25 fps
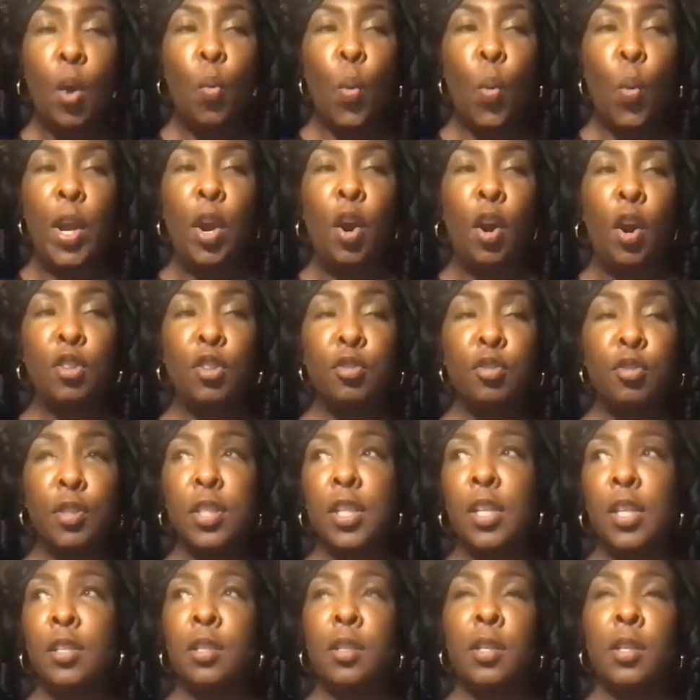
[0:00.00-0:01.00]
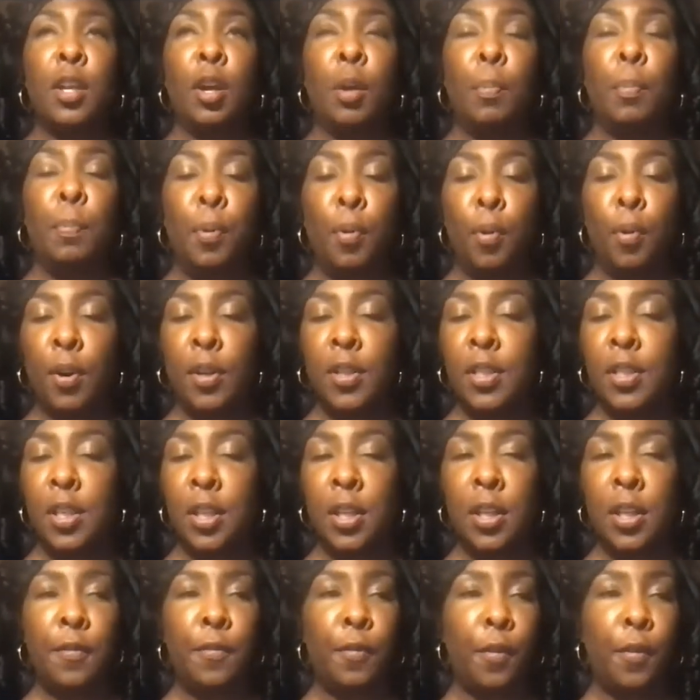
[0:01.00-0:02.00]
We are traditionally a poor
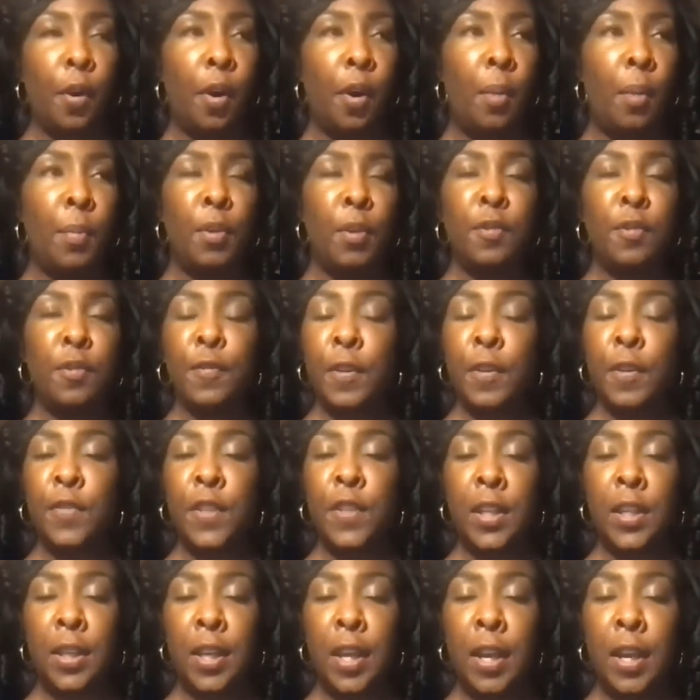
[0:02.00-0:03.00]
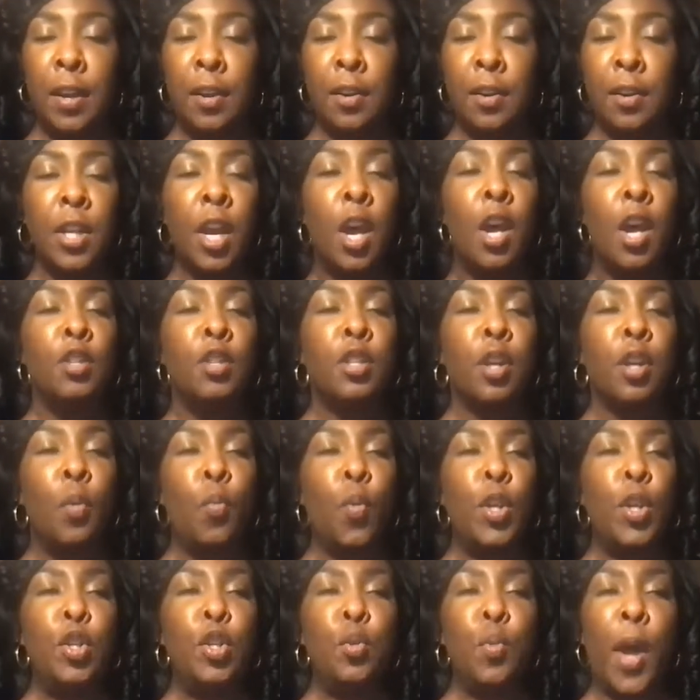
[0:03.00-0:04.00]
city for almost 50 years. So
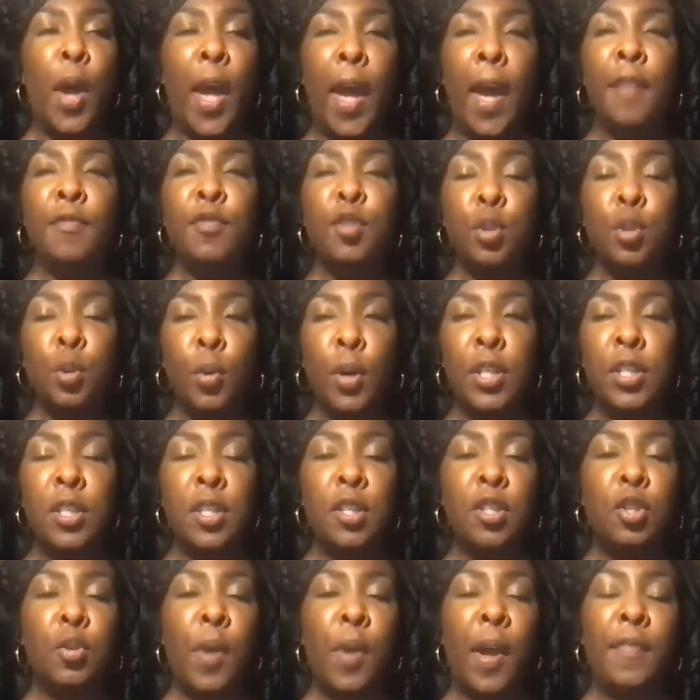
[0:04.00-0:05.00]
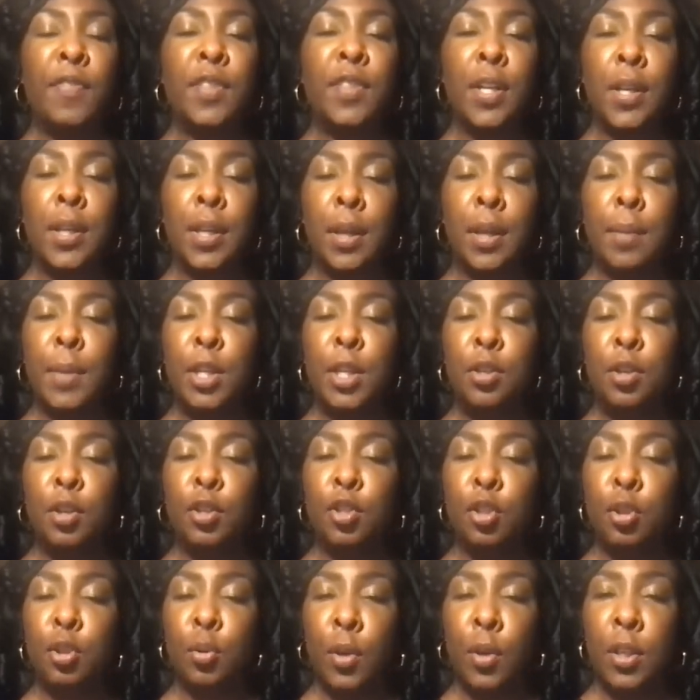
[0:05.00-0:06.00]
when you have choices, you have to limit your
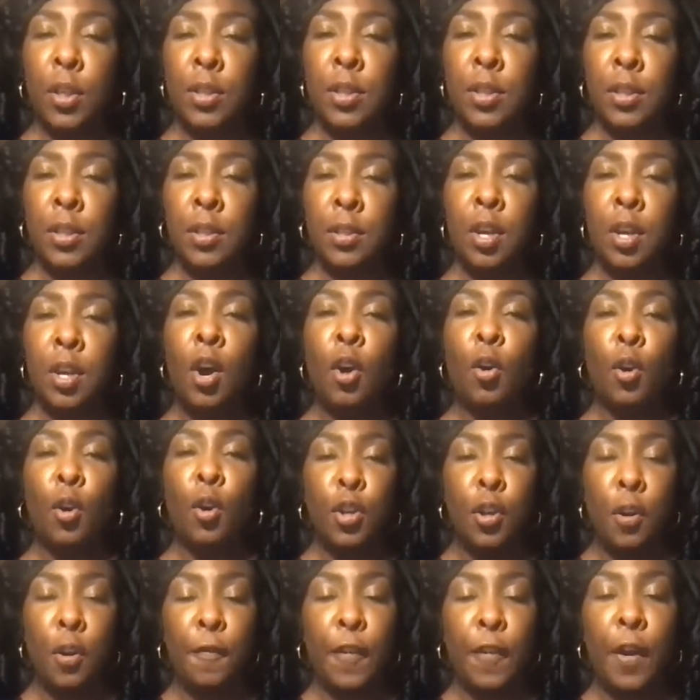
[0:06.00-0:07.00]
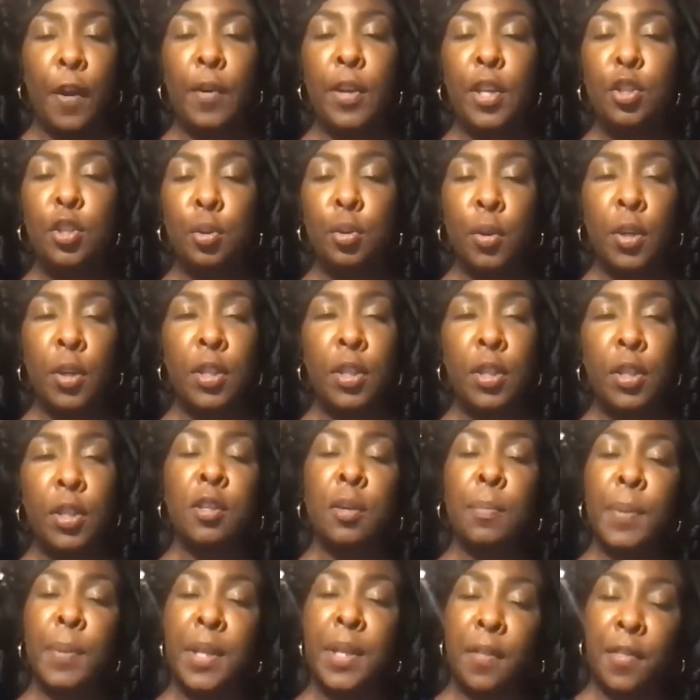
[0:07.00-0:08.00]
choices, or your very choices
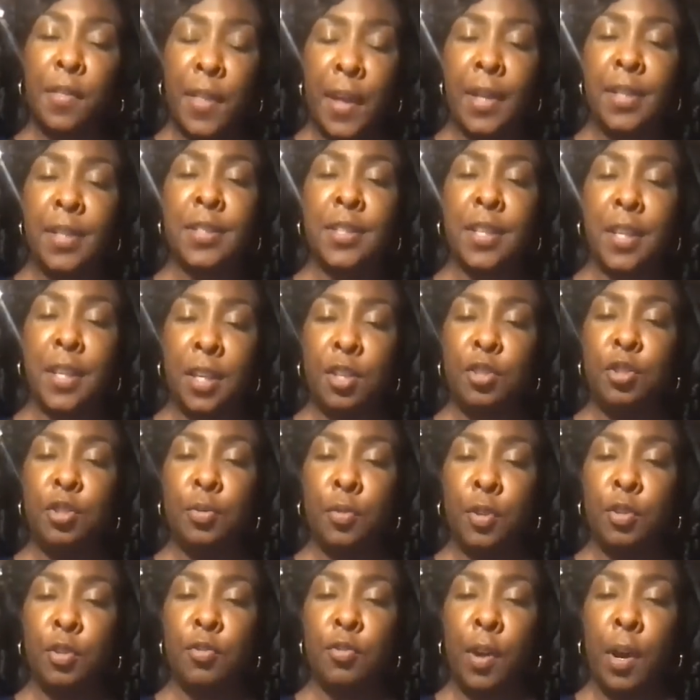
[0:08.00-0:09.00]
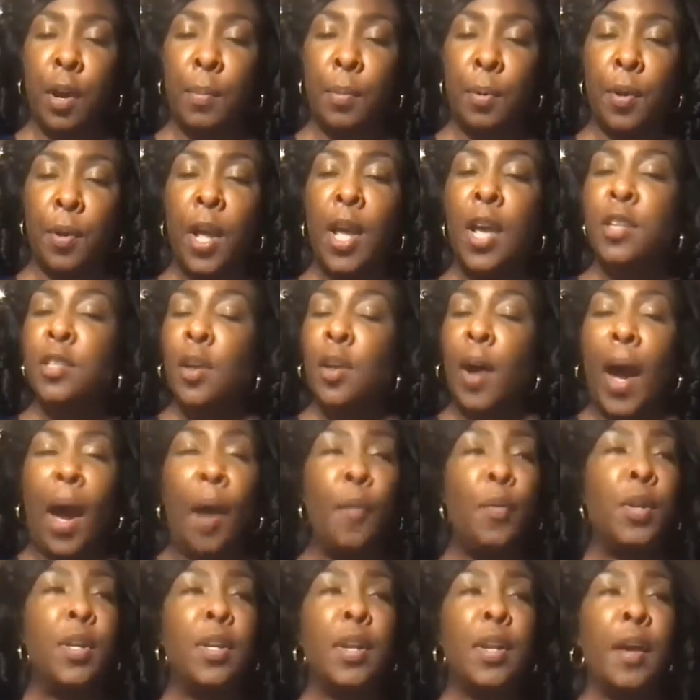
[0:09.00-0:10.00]
could be the things that get you in trouble. So I
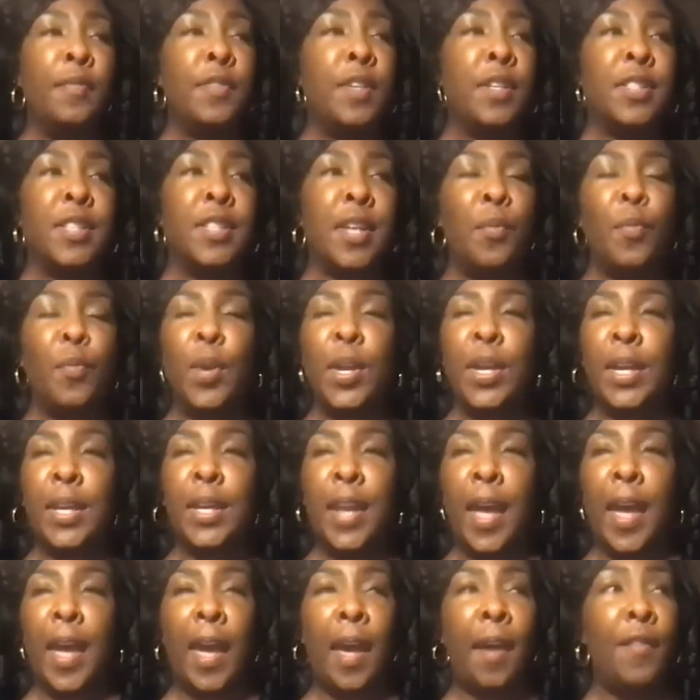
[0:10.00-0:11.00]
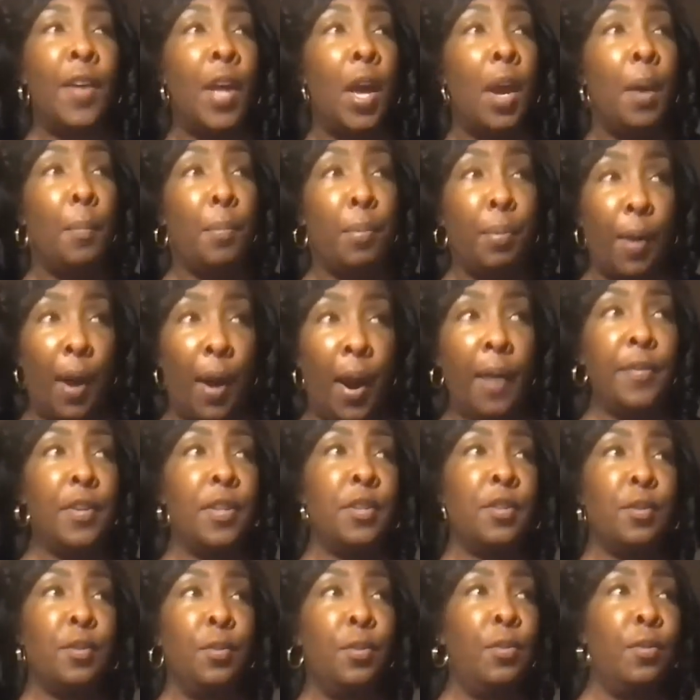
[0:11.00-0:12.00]
would love to say we can have private
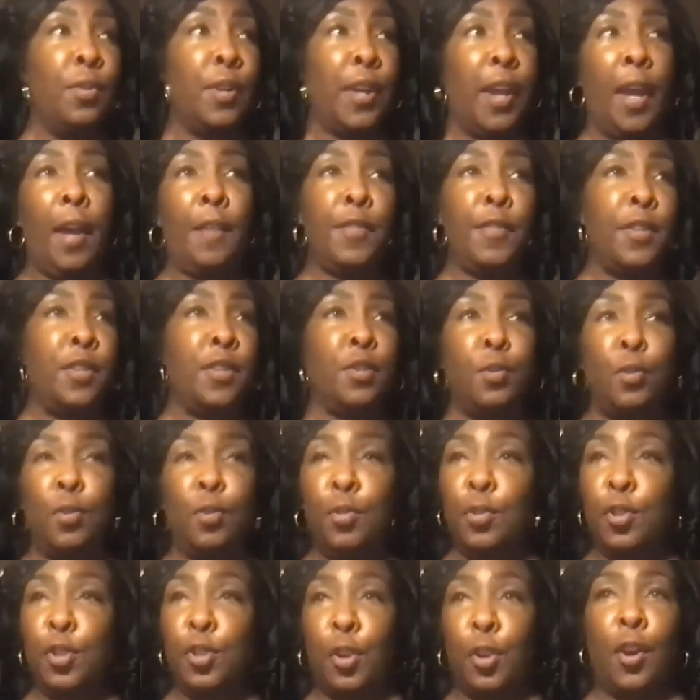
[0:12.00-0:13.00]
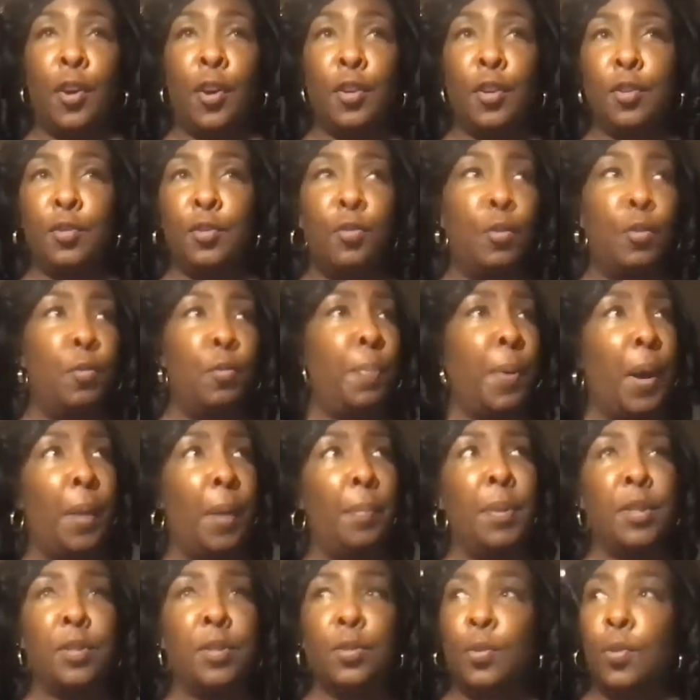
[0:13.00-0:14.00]
school, Catholic school, charter school,
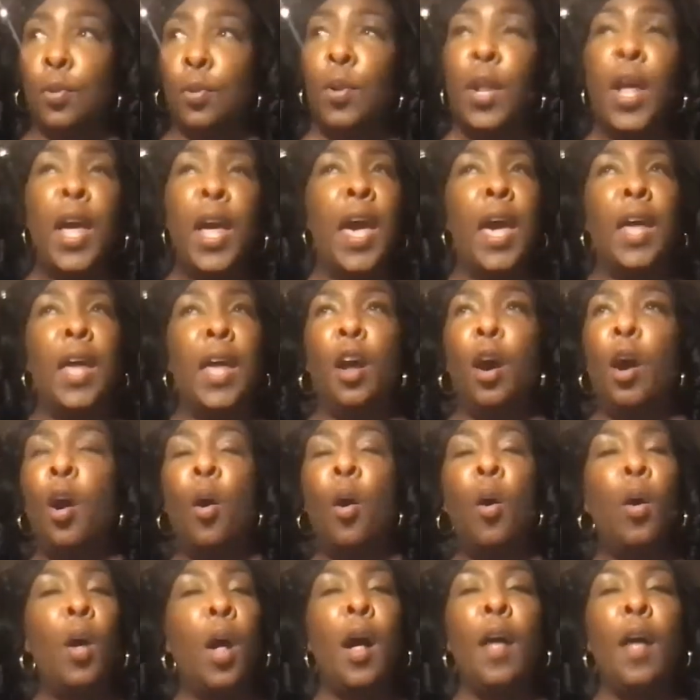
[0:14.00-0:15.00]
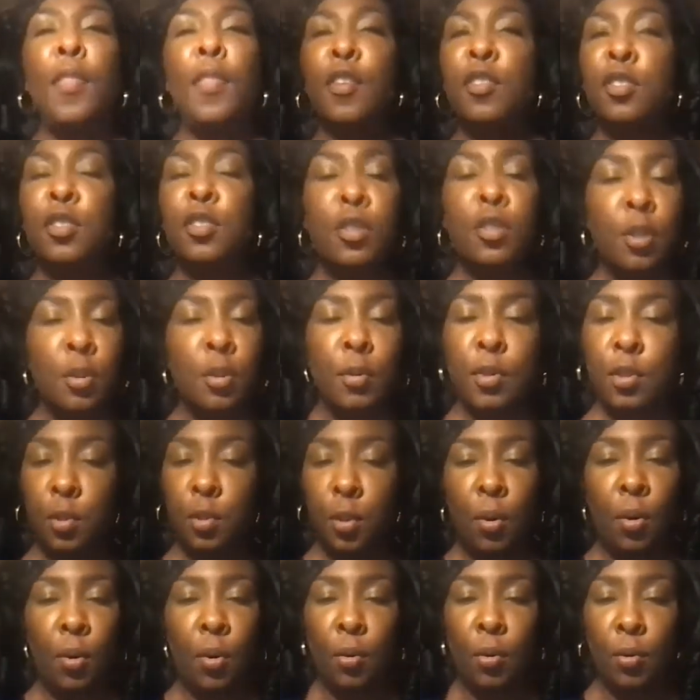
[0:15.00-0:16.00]
public school, and a whole other slew of
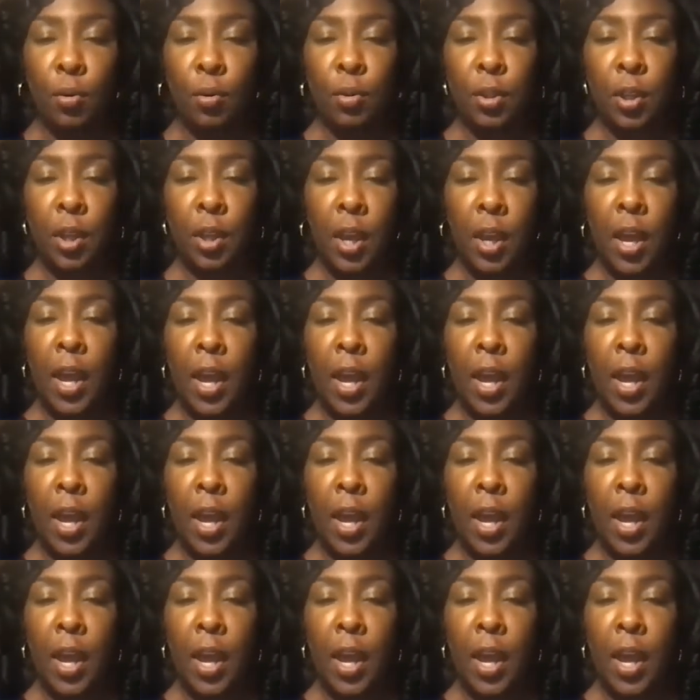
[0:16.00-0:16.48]
schools.